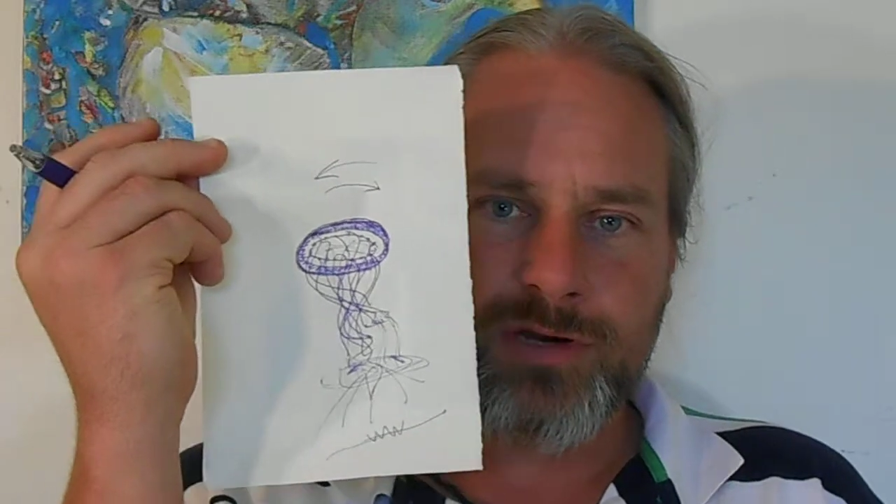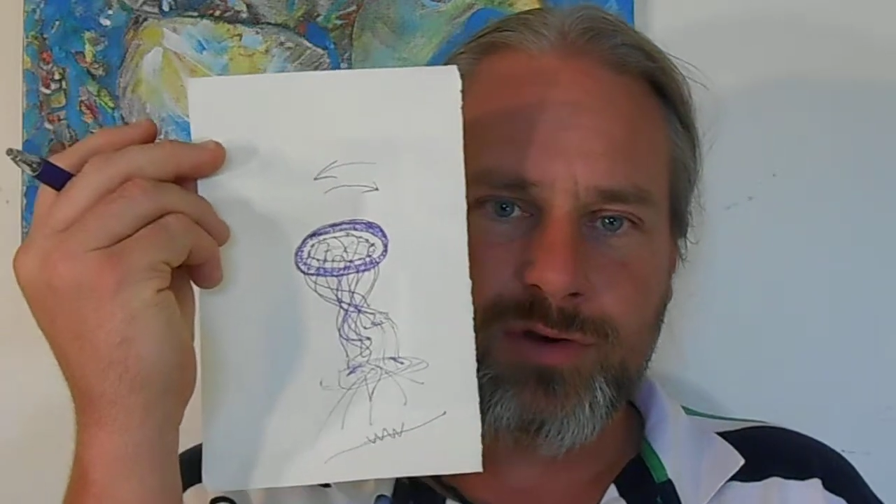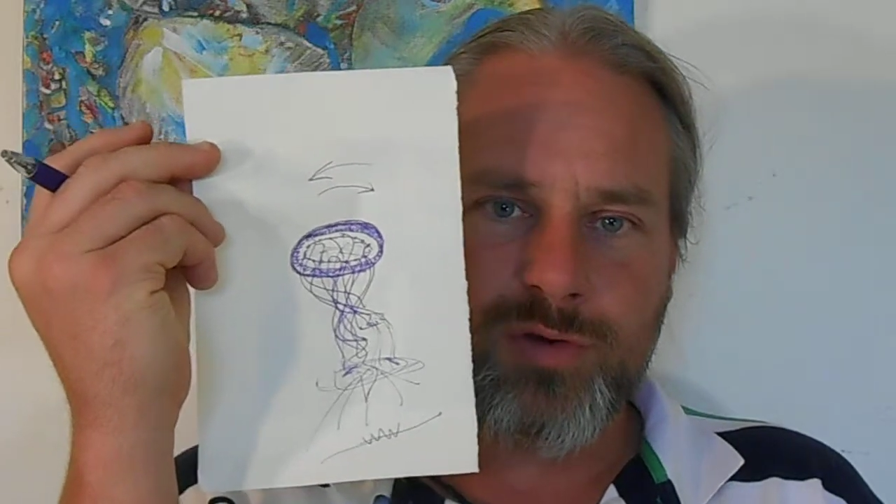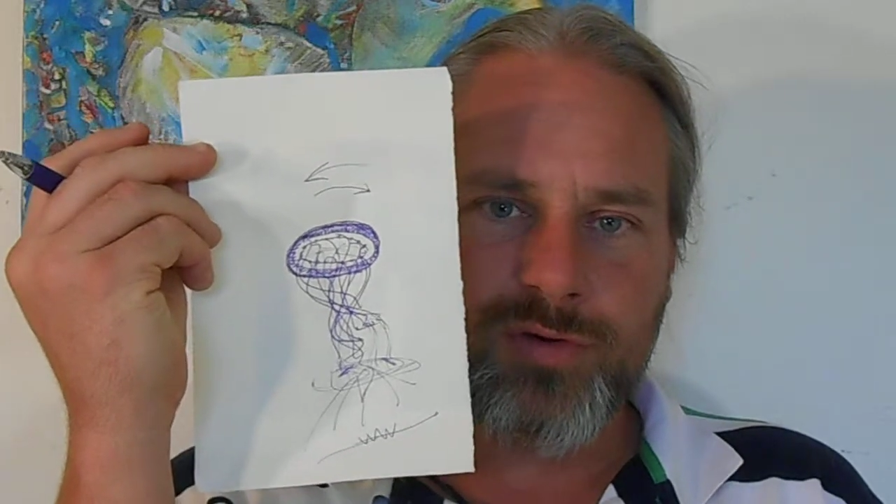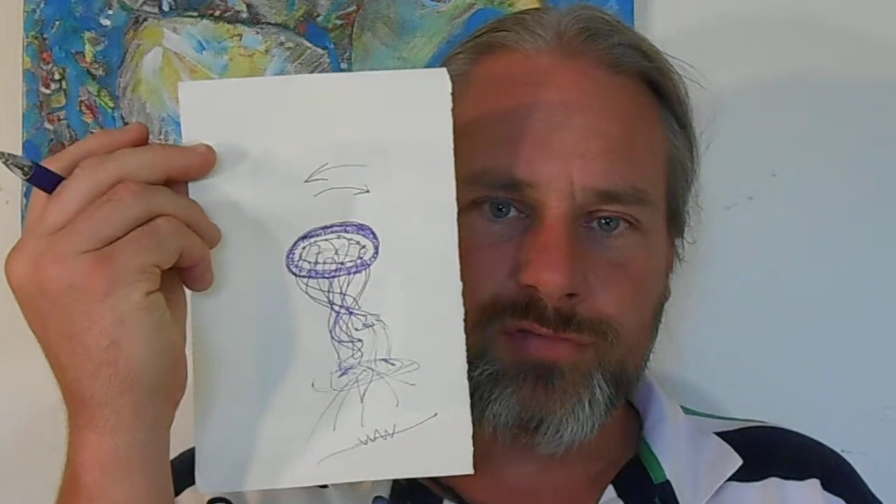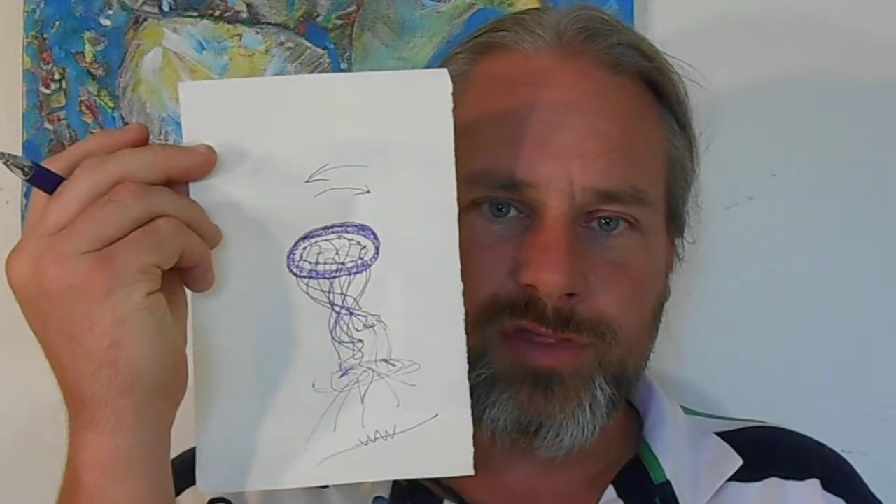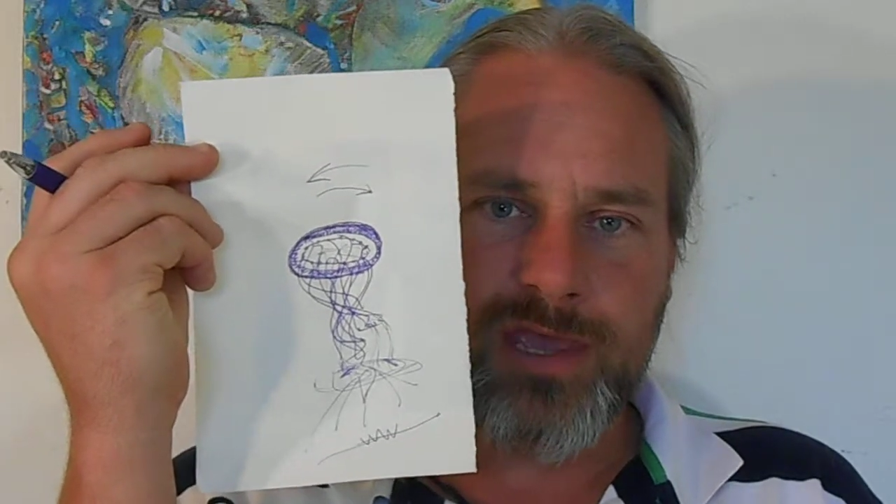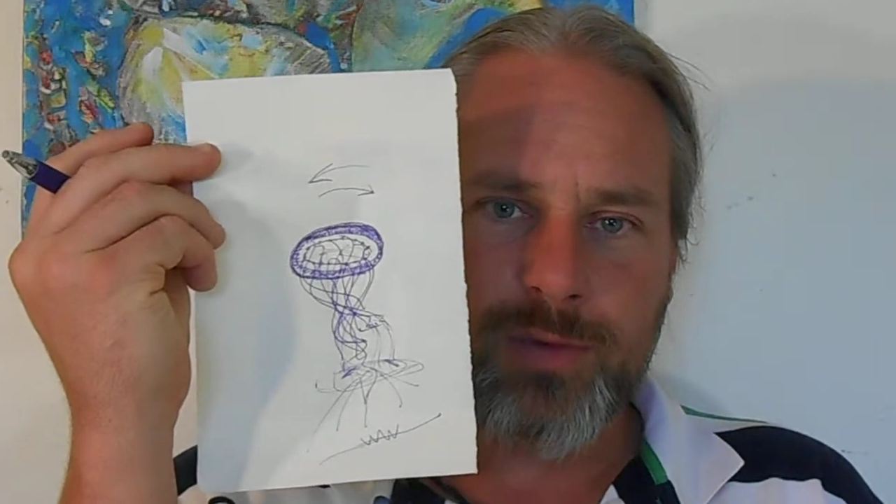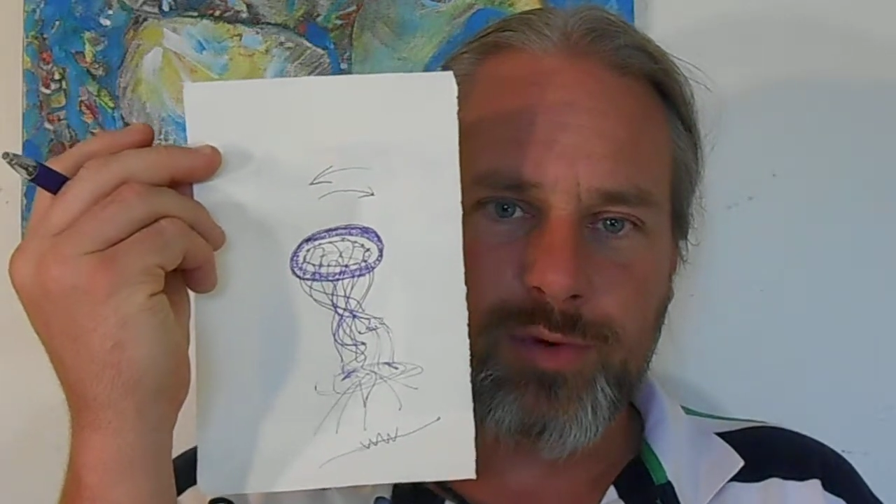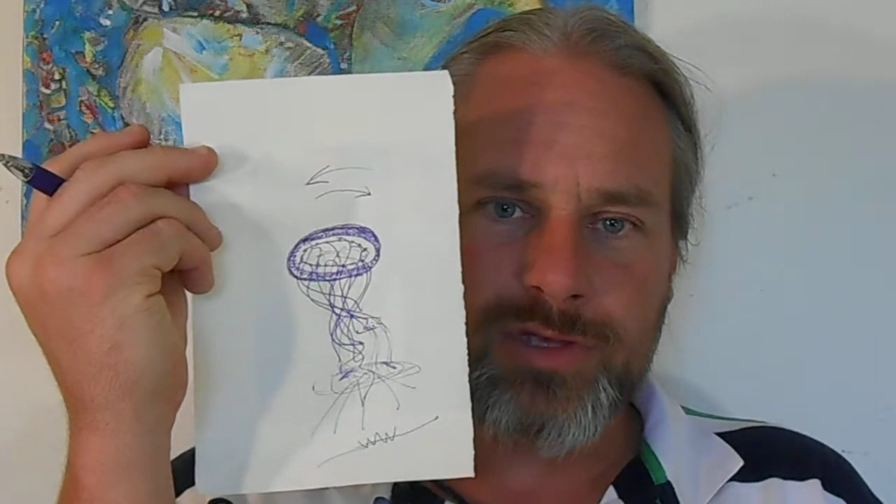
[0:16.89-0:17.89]
I don't know if the
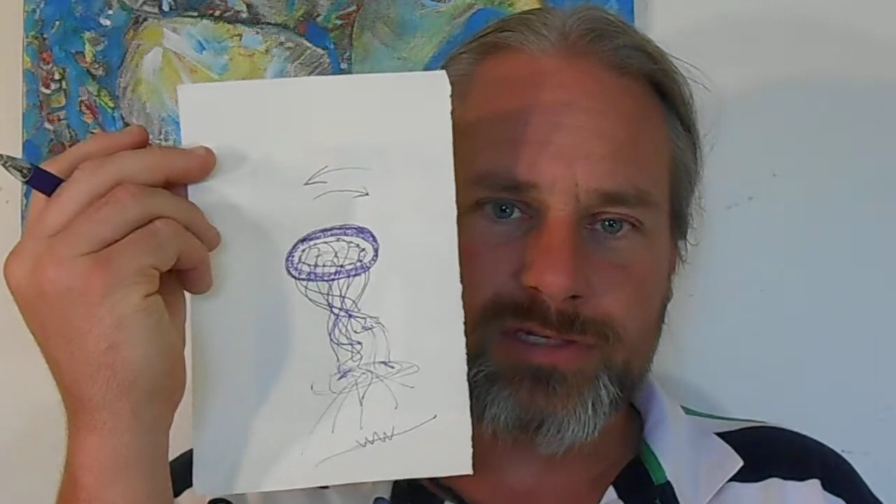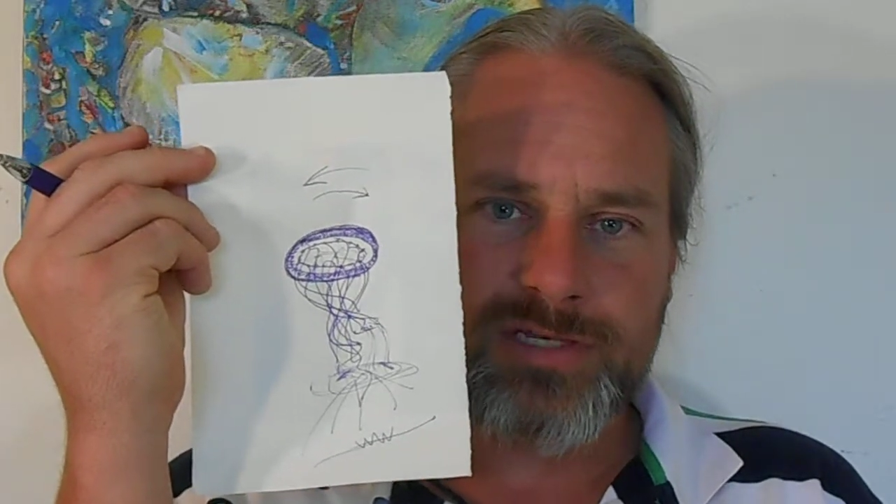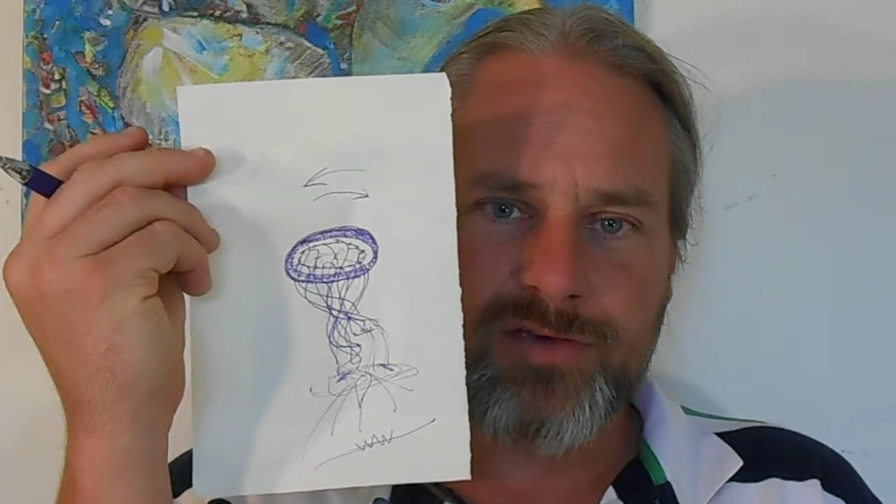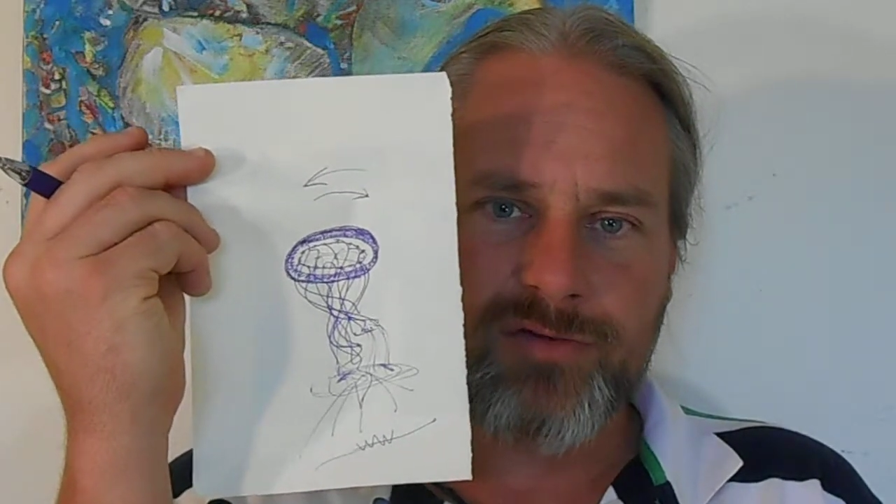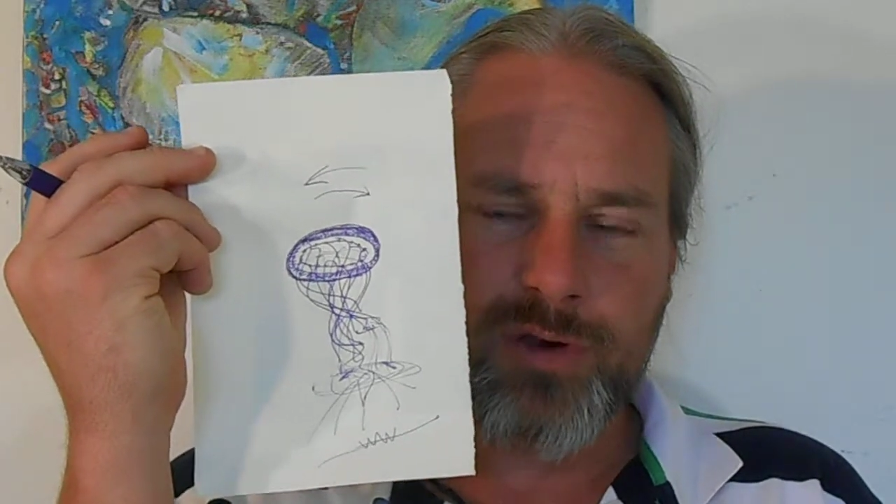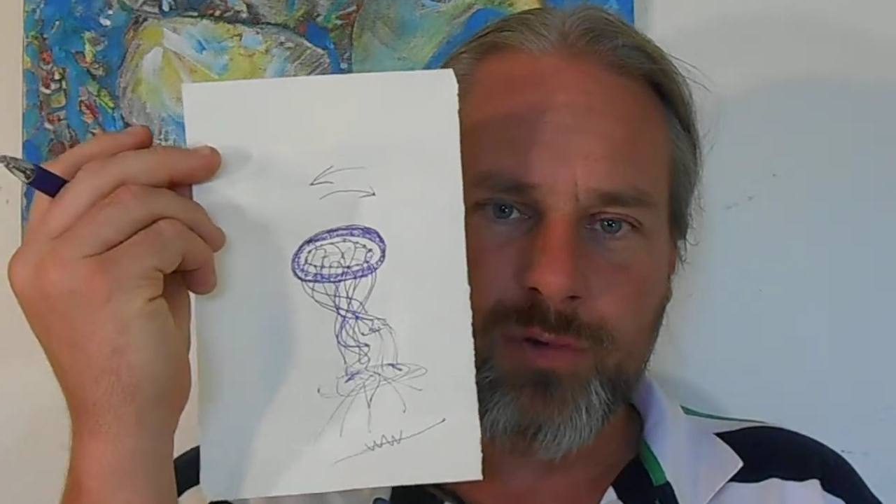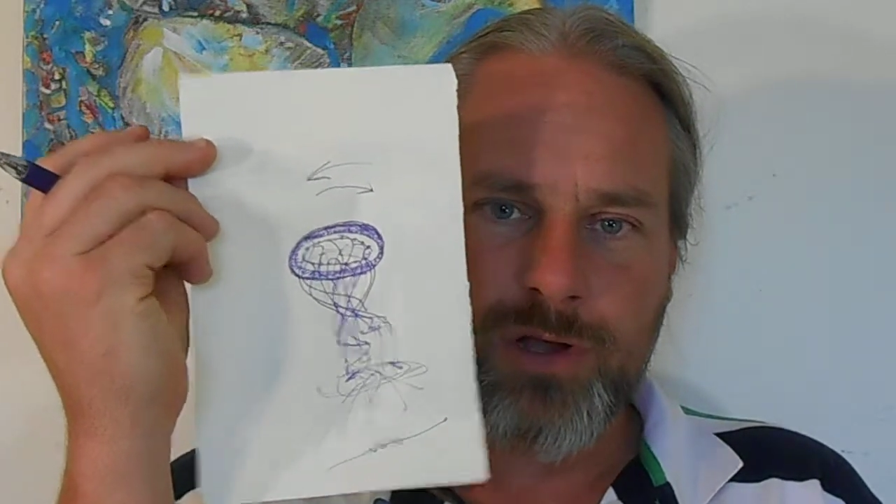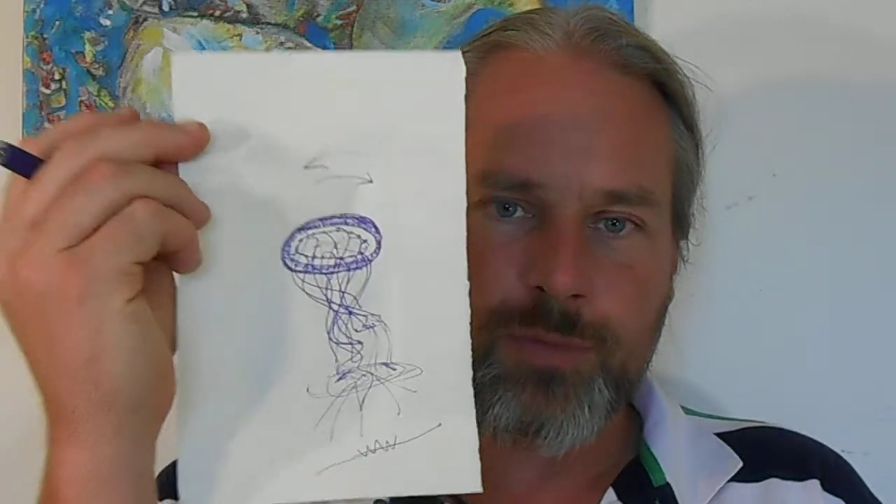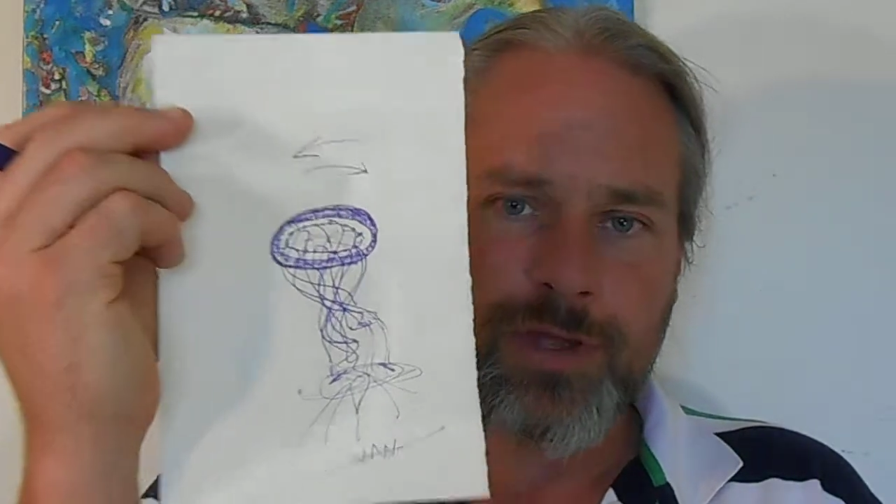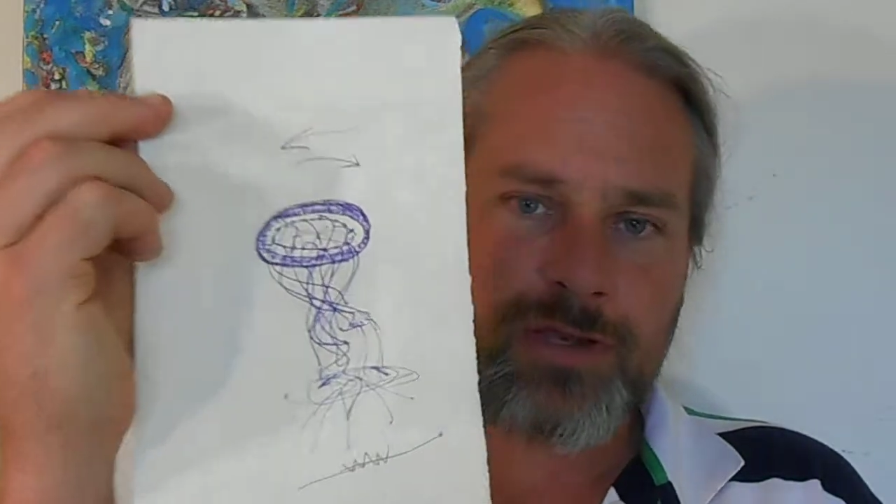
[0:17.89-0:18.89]
camera can see it very
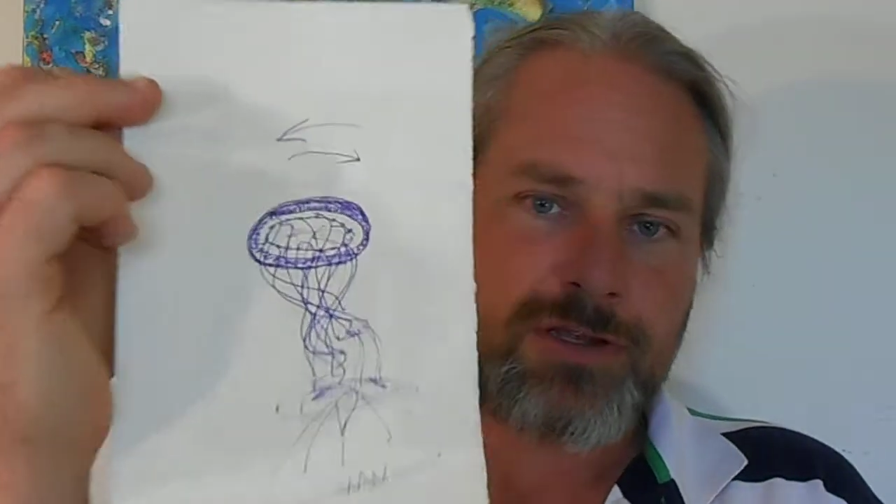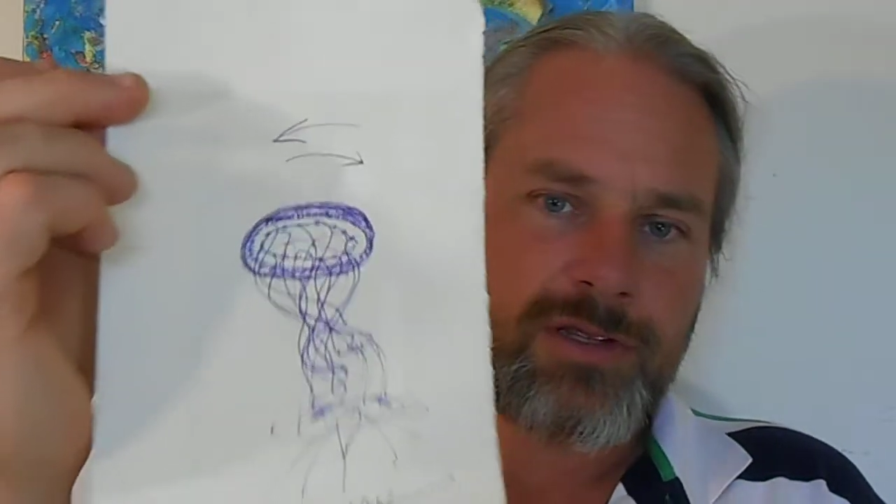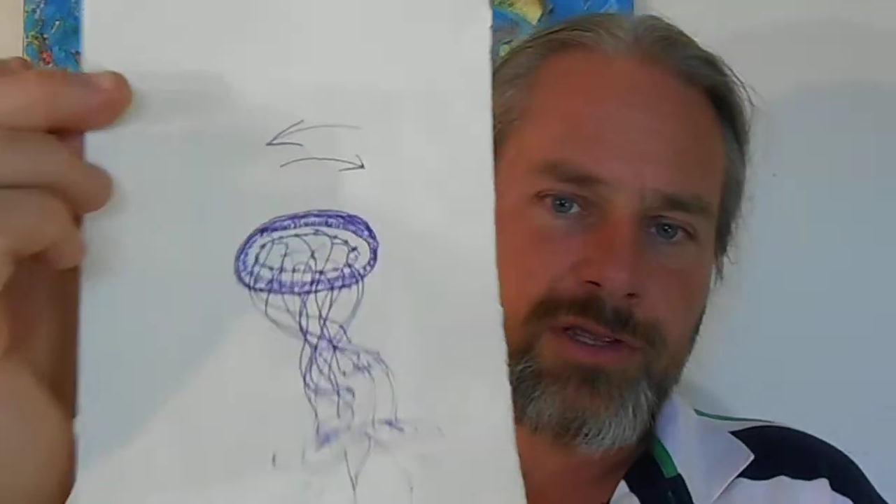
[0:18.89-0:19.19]
well, but